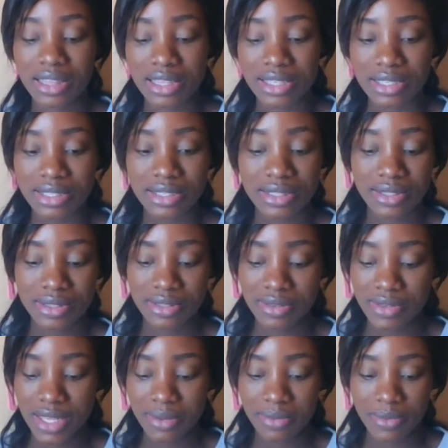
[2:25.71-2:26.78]
this,
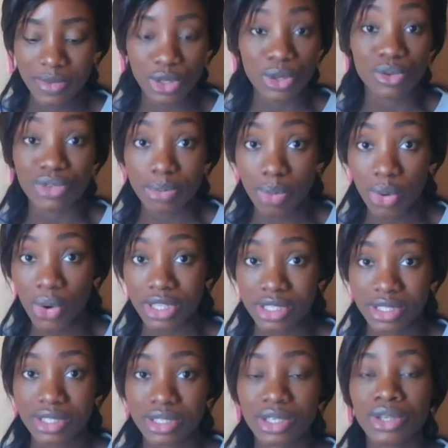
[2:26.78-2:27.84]
you know,
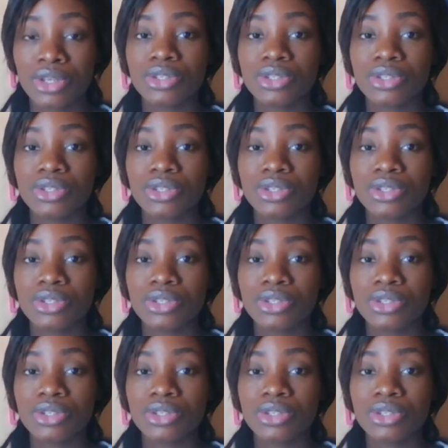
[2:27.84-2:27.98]
report.